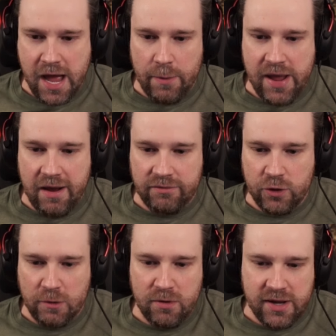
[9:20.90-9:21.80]
We have
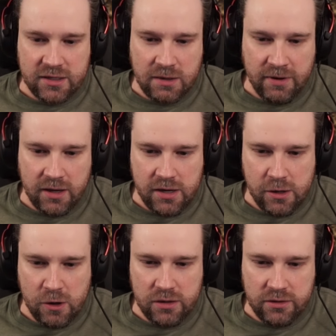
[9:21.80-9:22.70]
Dark Moon Decks coming in
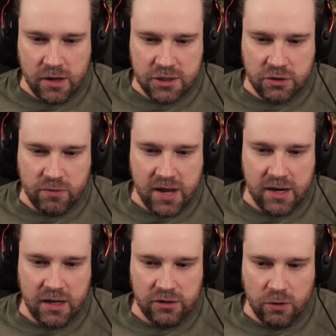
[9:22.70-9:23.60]
here, Dusk Thread
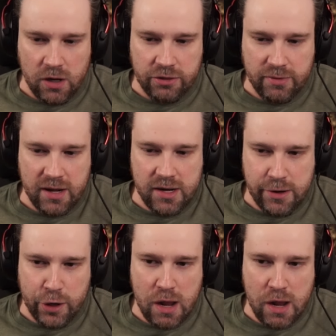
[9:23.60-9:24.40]
and Dawn Thread here.